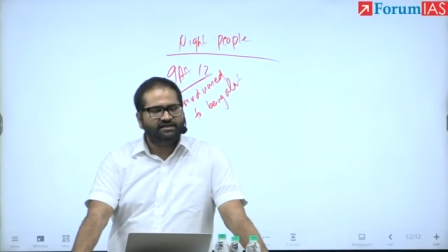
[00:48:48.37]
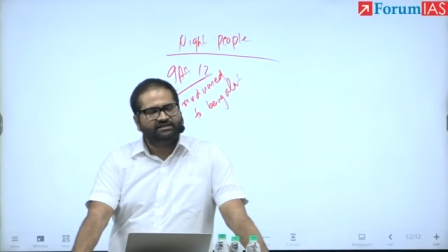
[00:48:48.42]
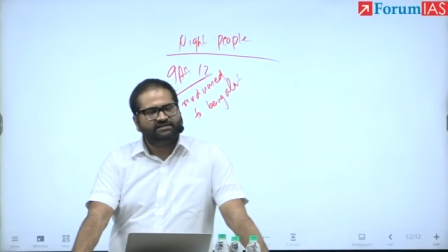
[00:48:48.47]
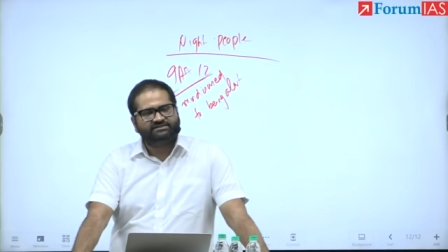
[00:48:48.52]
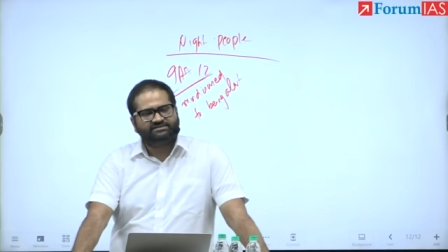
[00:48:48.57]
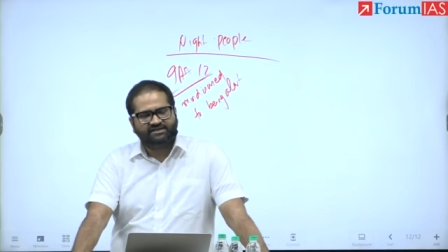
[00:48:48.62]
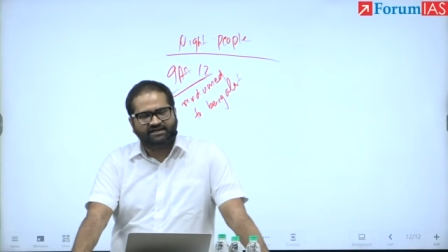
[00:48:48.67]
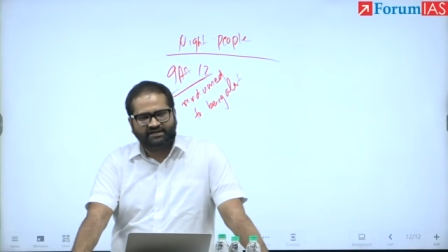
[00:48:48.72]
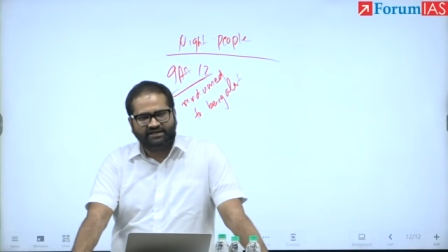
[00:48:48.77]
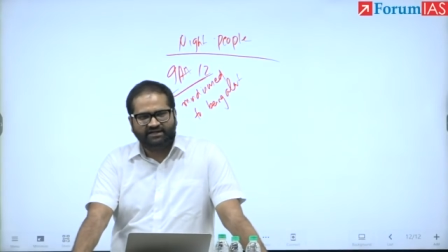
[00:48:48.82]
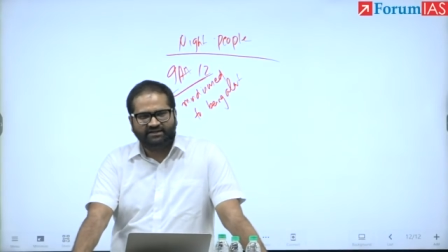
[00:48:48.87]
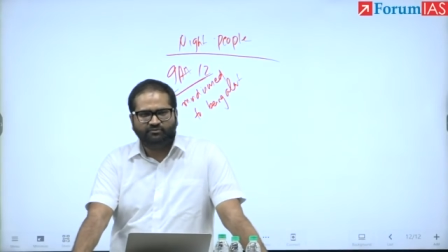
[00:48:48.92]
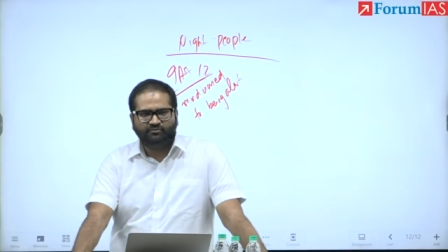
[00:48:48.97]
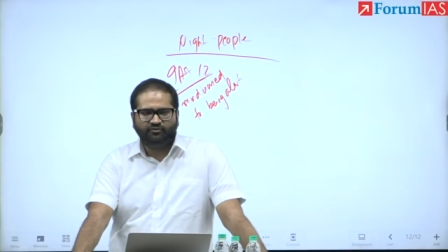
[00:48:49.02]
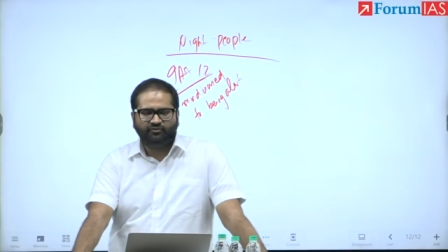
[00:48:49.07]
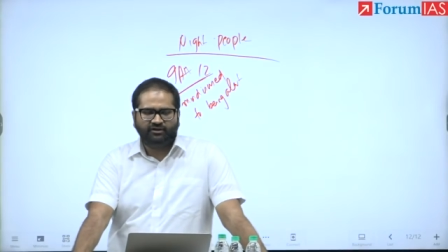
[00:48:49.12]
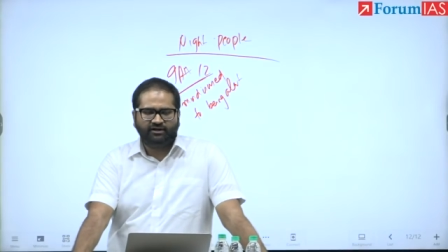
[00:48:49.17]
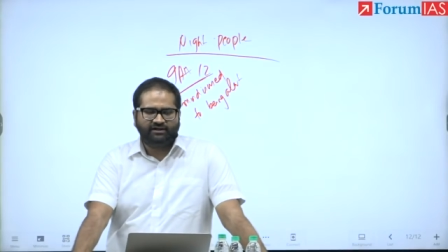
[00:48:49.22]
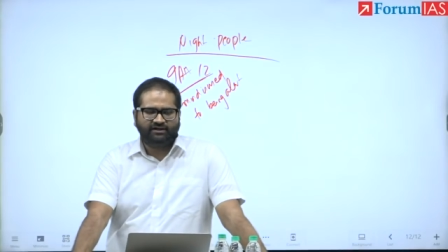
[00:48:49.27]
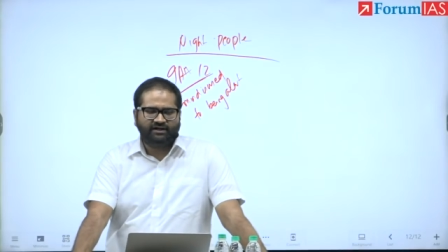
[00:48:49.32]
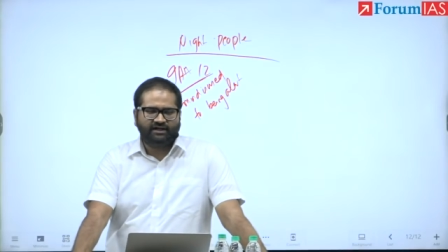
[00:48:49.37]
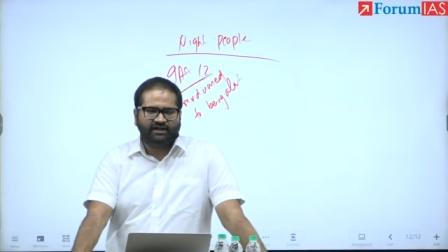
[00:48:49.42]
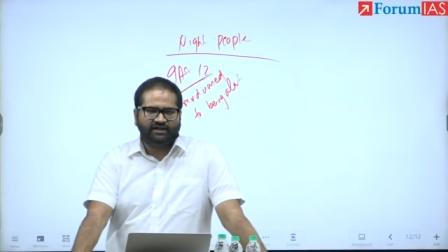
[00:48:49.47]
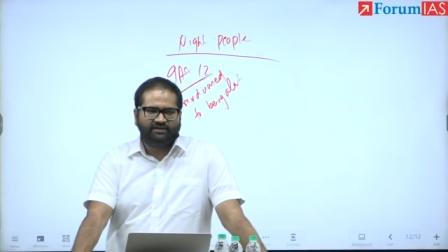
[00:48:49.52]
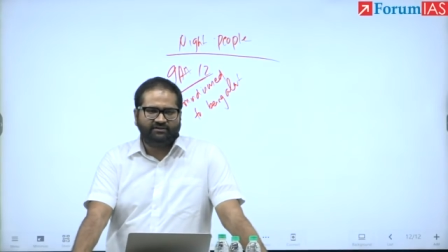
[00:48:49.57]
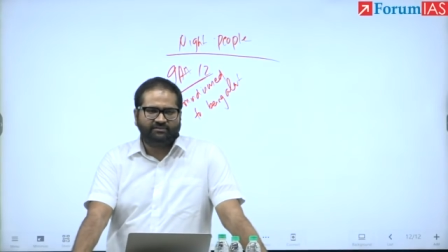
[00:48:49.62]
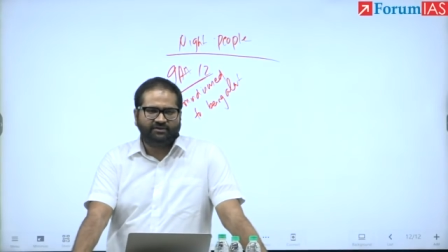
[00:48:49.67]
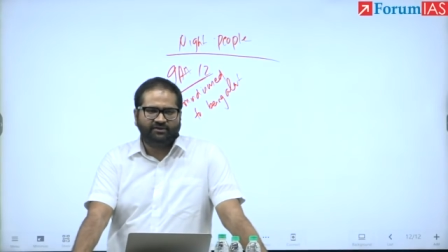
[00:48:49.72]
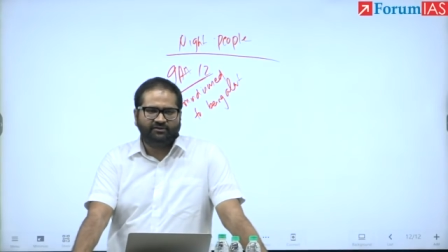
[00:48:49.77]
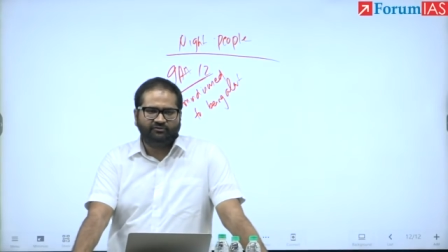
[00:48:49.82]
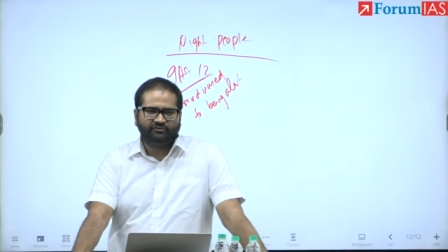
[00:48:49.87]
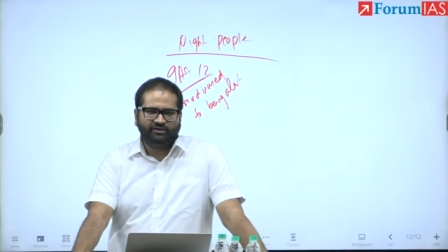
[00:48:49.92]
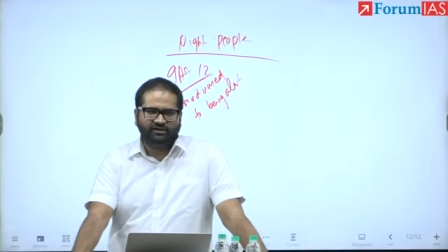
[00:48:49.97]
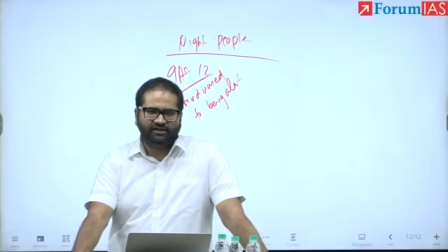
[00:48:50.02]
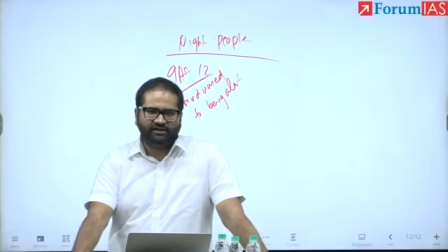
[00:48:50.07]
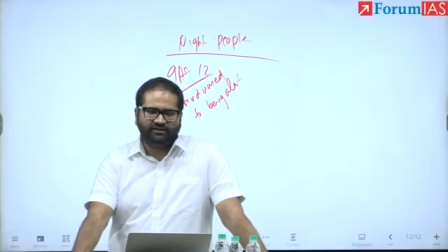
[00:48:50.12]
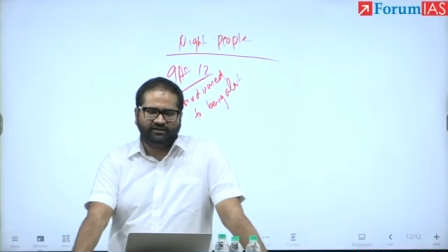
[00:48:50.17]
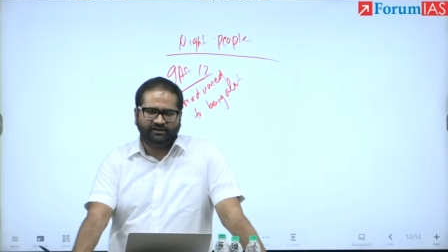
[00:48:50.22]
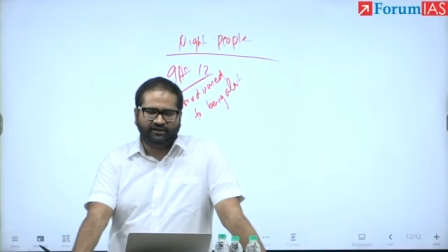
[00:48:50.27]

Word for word: Study more at night. My only